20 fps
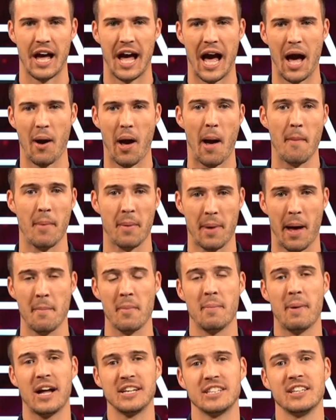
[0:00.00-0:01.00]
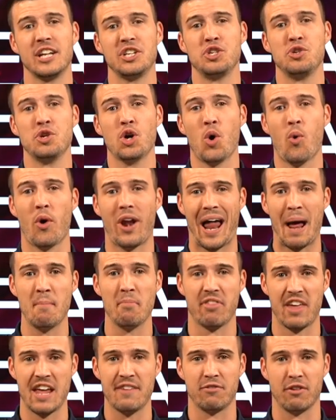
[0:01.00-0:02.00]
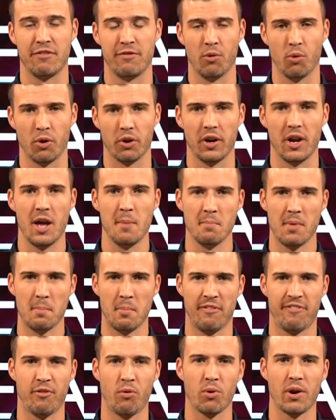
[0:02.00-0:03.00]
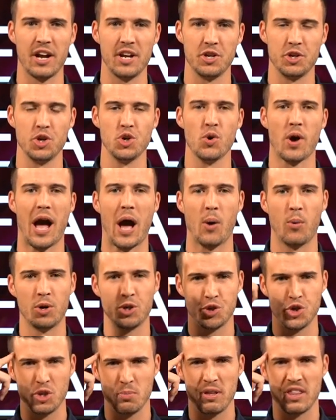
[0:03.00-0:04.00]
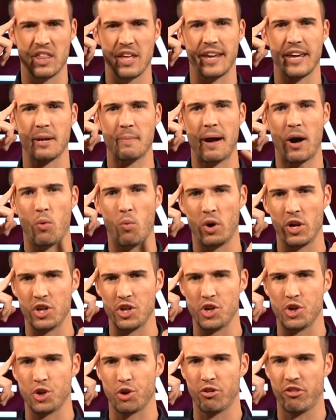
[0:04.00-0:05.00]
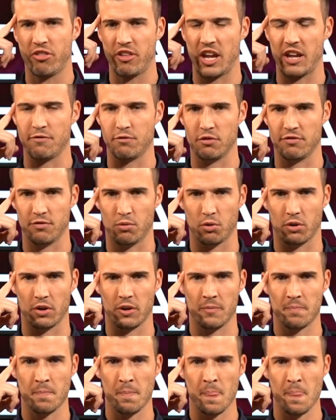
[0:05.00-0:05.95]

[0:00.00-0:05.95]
I'm about to let you know what I'm thankful for. But before I do, I want you to be thinking about what you're thankful for.